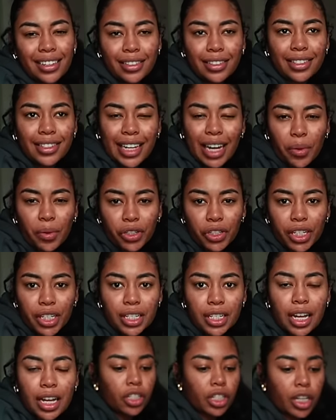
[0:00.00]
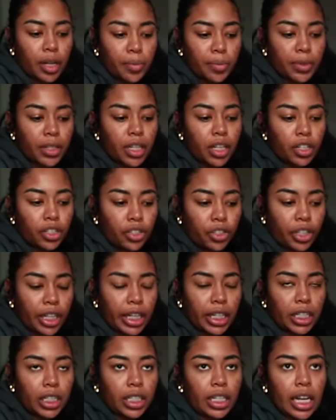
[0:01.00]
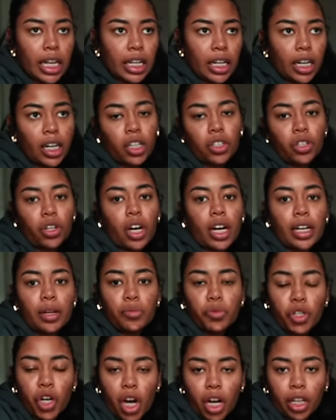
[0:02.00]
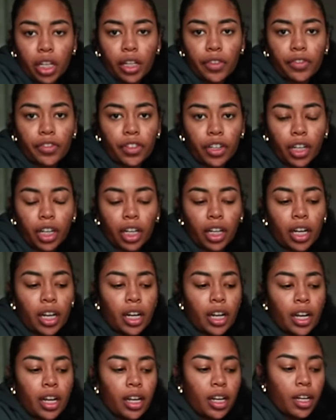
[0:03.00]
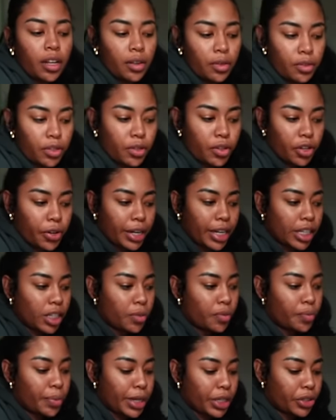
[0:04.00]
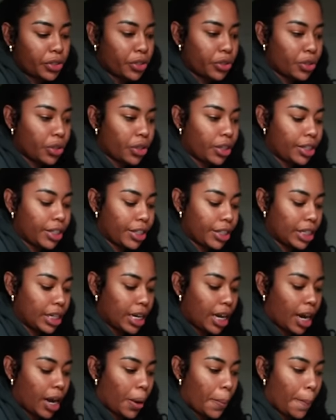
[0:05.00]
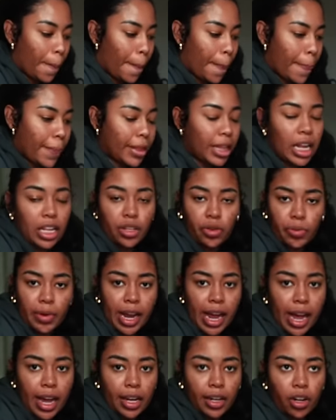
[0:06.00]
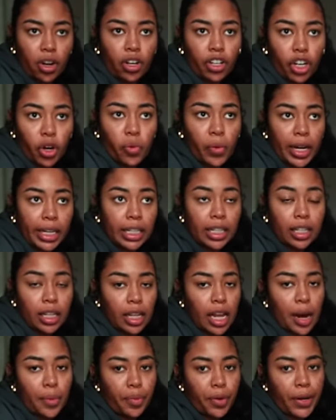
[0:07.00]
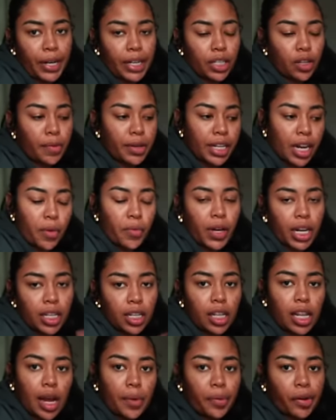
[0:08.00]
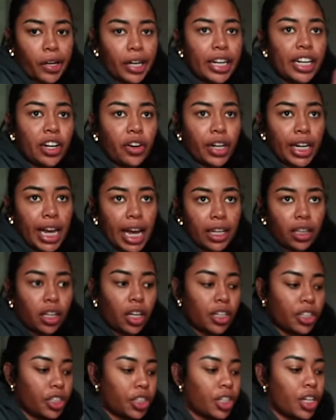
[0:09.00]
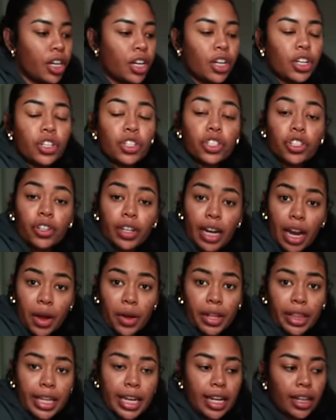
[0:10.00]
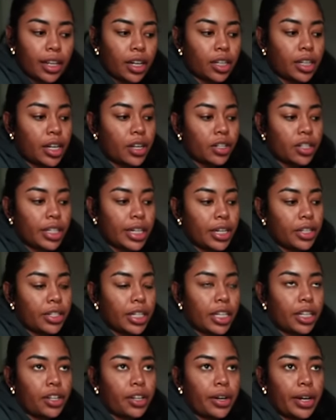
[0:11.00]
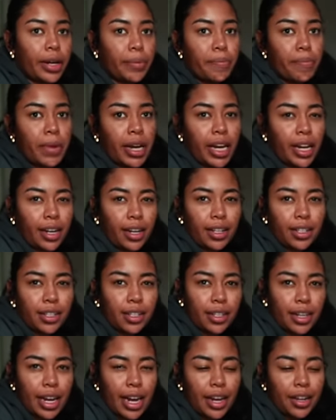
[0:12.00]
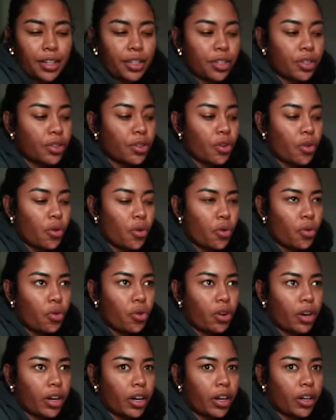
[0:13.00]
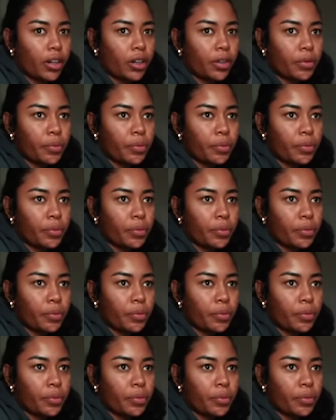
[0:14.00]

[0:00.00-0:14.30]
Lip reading: sandwiches, chips, drinks, and then I also got him chocolate for doing his pictures earlier today. And that's what we had on our way to the library. So by the time we got to the library, he already had lunch. So now I think they're downstairs either eating snacks or